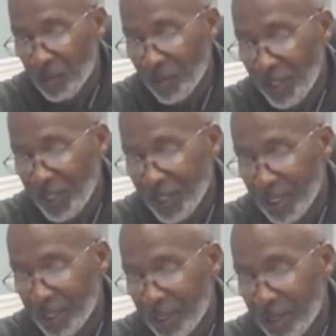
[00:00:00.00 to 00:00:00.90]
reading
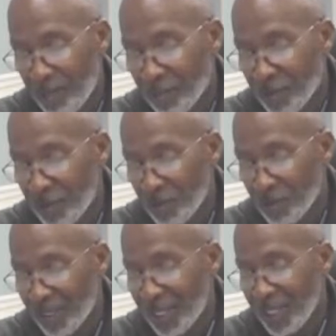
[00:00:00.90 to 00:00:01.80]
can help
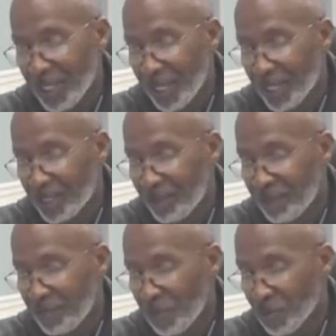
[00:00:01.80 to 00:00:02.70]
reduce any negative
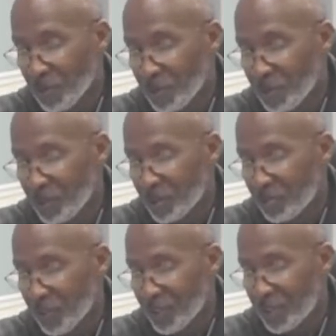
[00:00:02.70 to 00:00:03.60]
emotions and
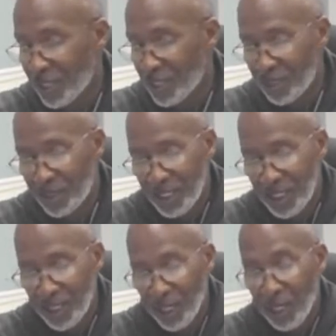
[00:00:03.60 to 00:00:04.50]
stress that could
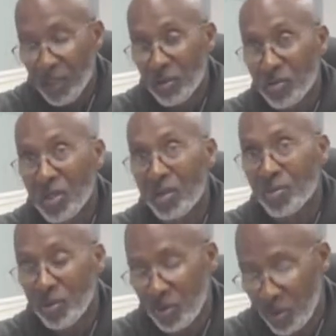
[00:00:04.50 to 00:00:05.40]
lead to
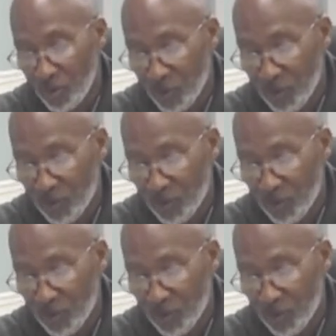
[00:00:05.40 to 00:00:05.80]
substance use.